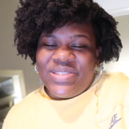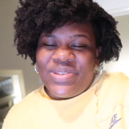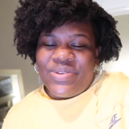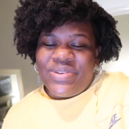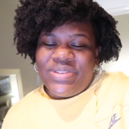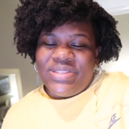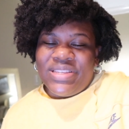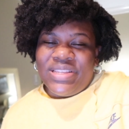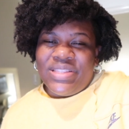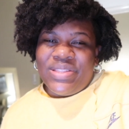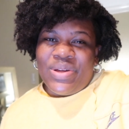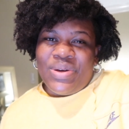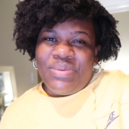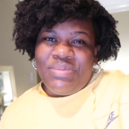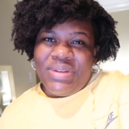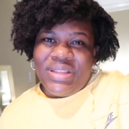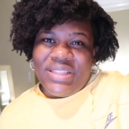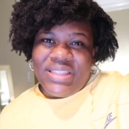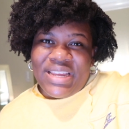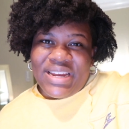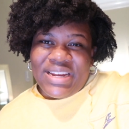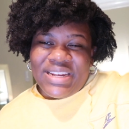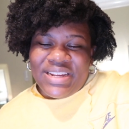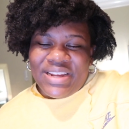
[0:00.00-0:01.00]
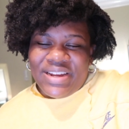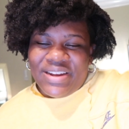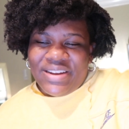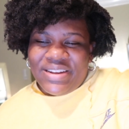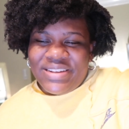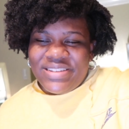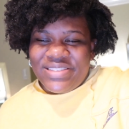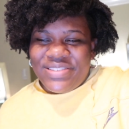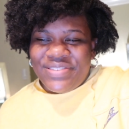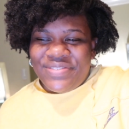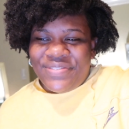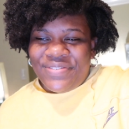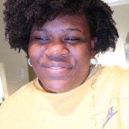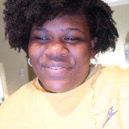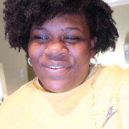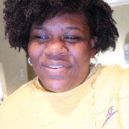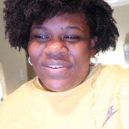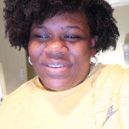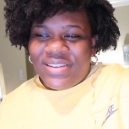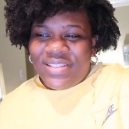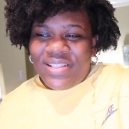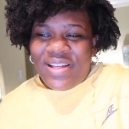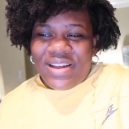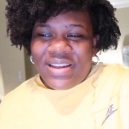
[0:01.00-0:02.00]
so it's a little bit later. It's
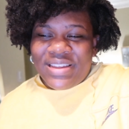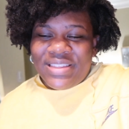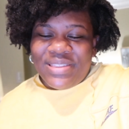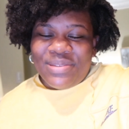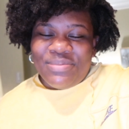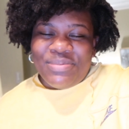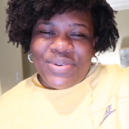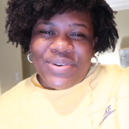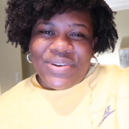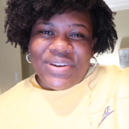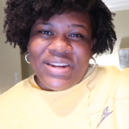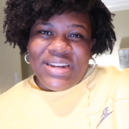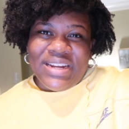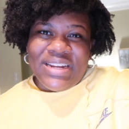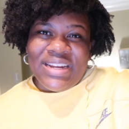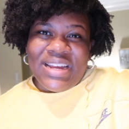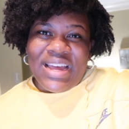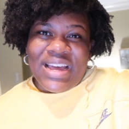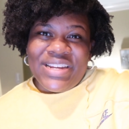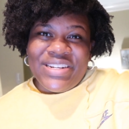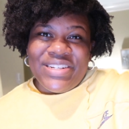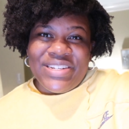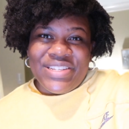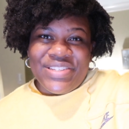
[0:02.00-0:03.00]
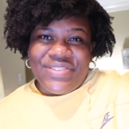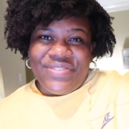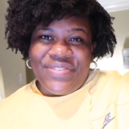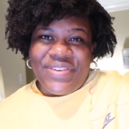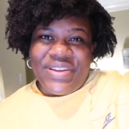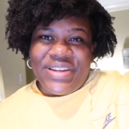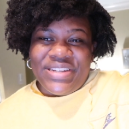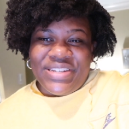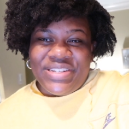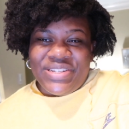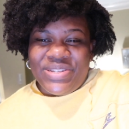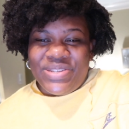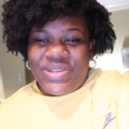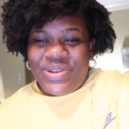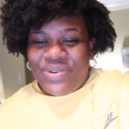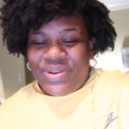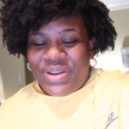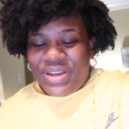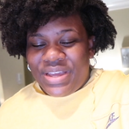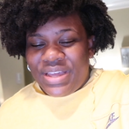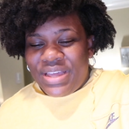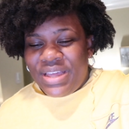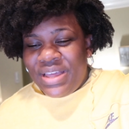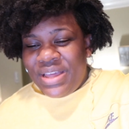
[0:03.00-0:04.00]
4 o'clock in the morning. I just finished
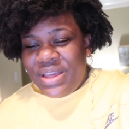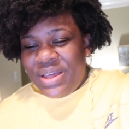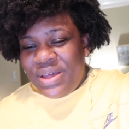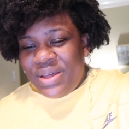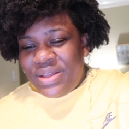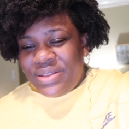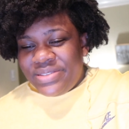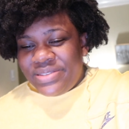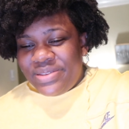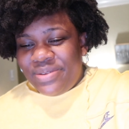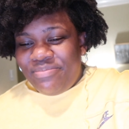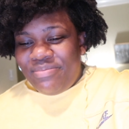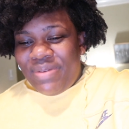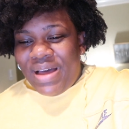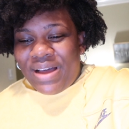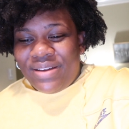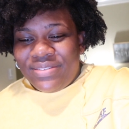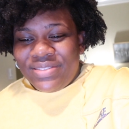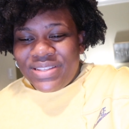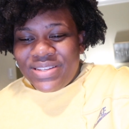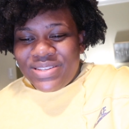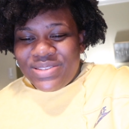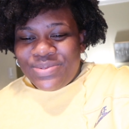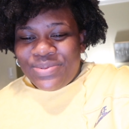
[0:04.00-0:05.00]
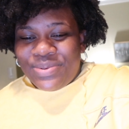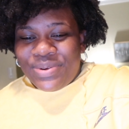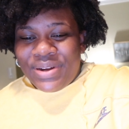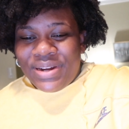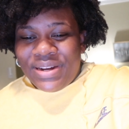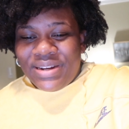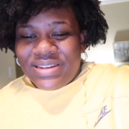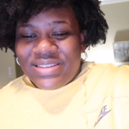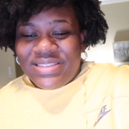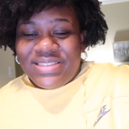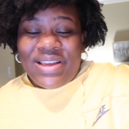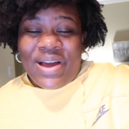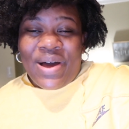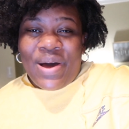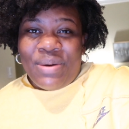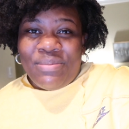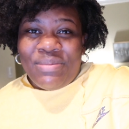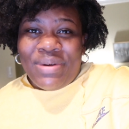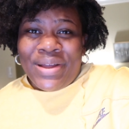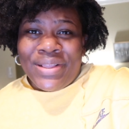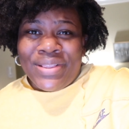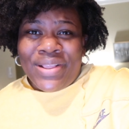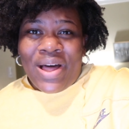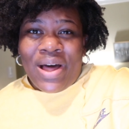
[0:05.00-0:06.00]
doing some boundless work,
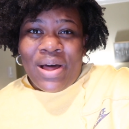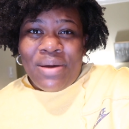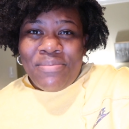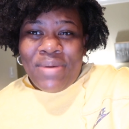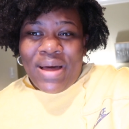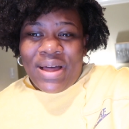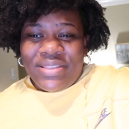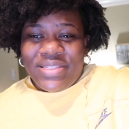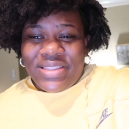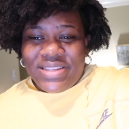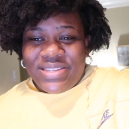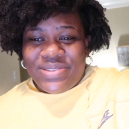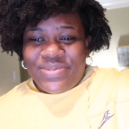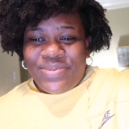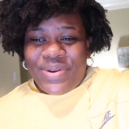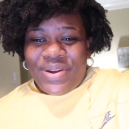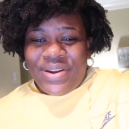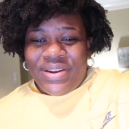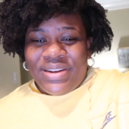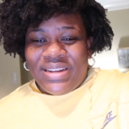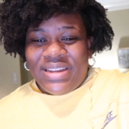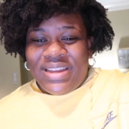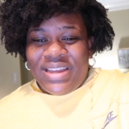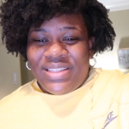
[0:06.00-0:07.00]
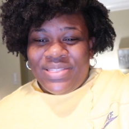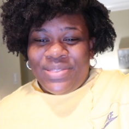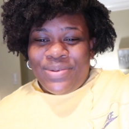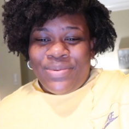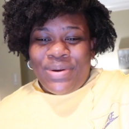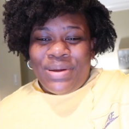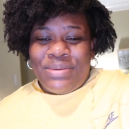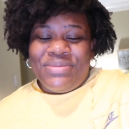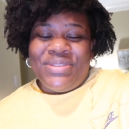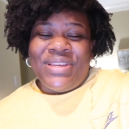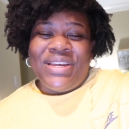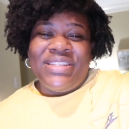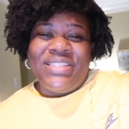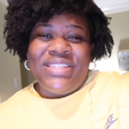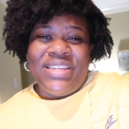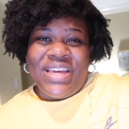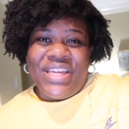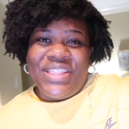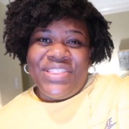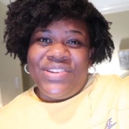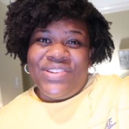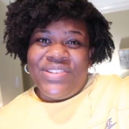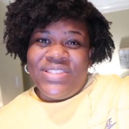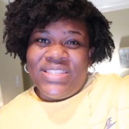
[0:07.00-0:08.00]
some, a lot of boundless work, getting the website
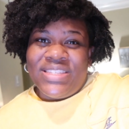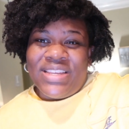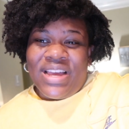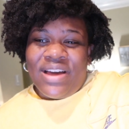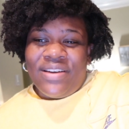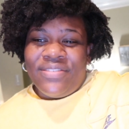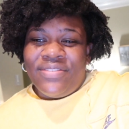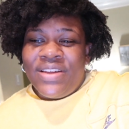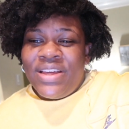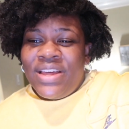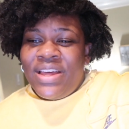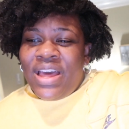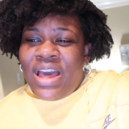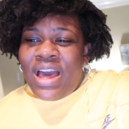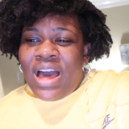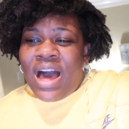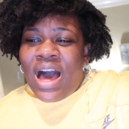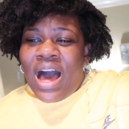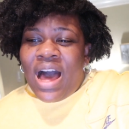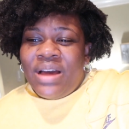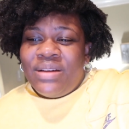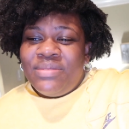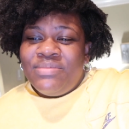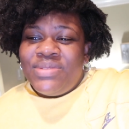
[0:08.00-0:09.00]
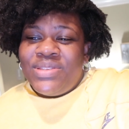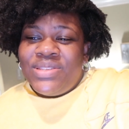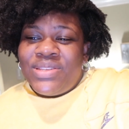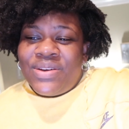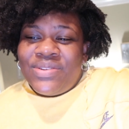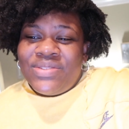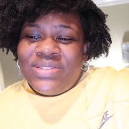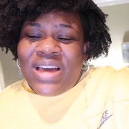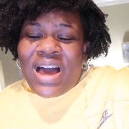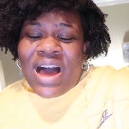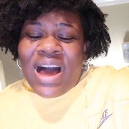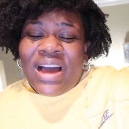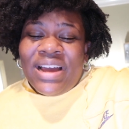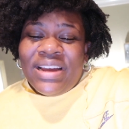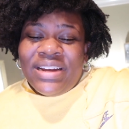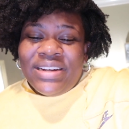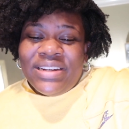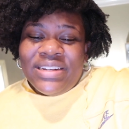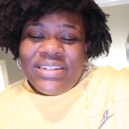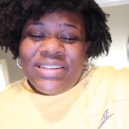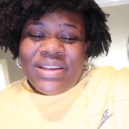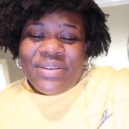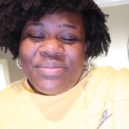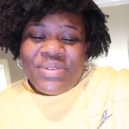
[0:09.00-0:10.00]
together and stuff. I'm so
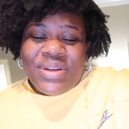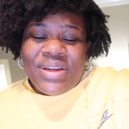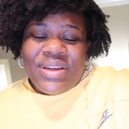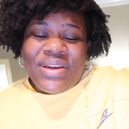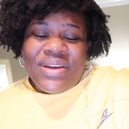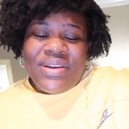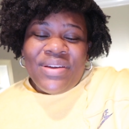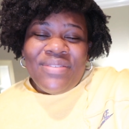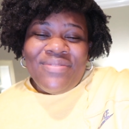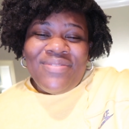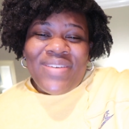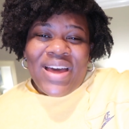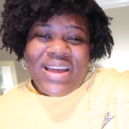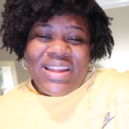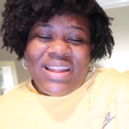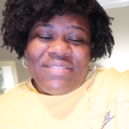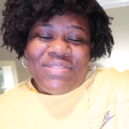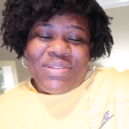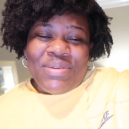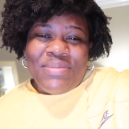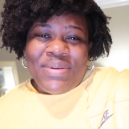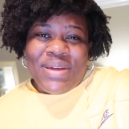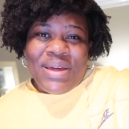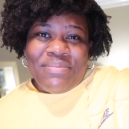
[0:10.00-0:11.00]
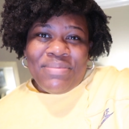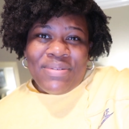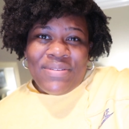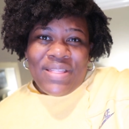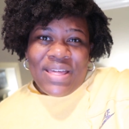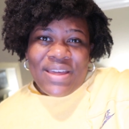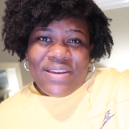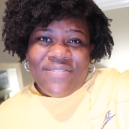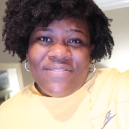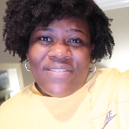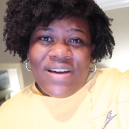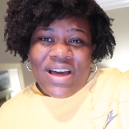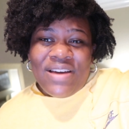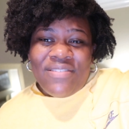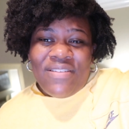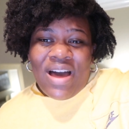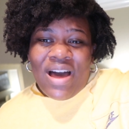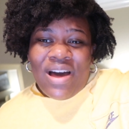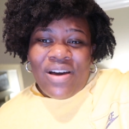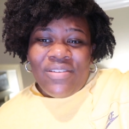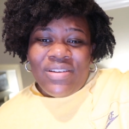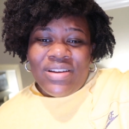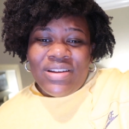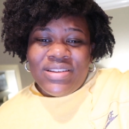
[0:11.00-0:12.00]
tired. I'm gonna go to bed. I have to be up in like 5
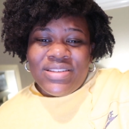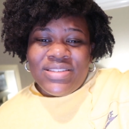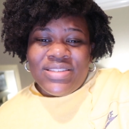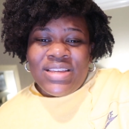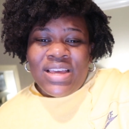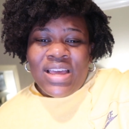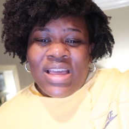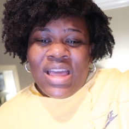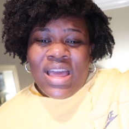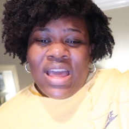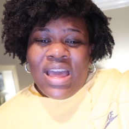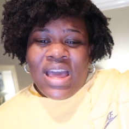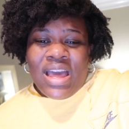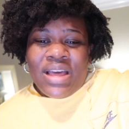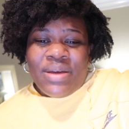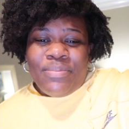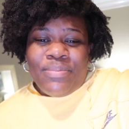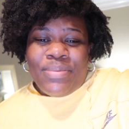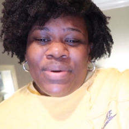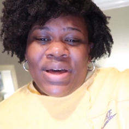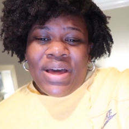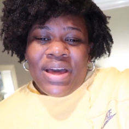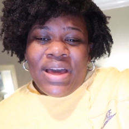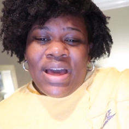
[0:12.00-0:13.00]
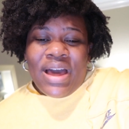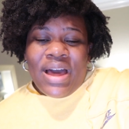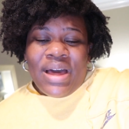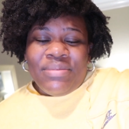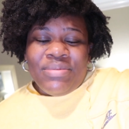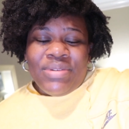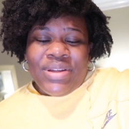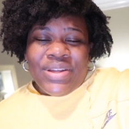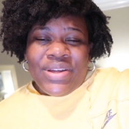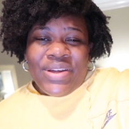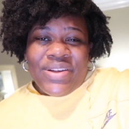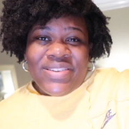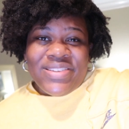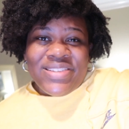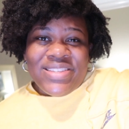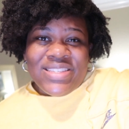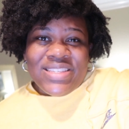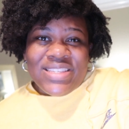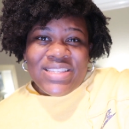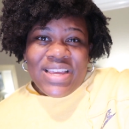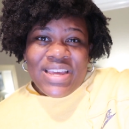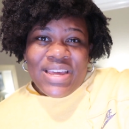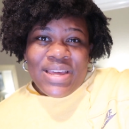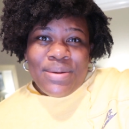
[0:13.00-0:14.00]
hours. But I'm gonna go
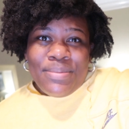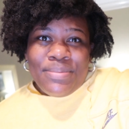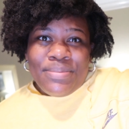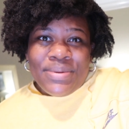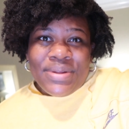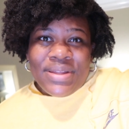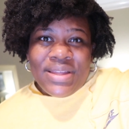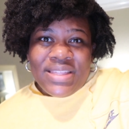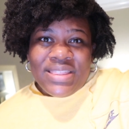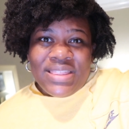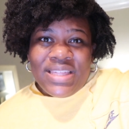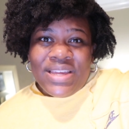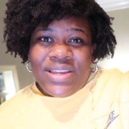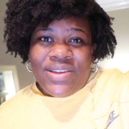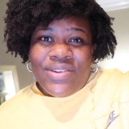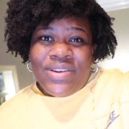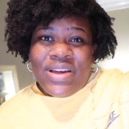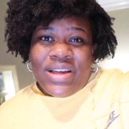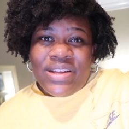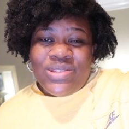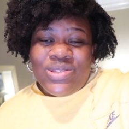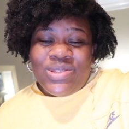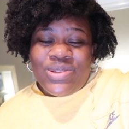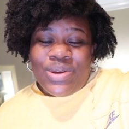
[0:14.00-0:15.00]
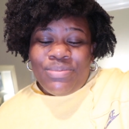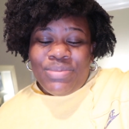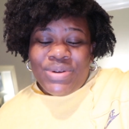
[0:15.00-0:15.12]
sleep thank you guys so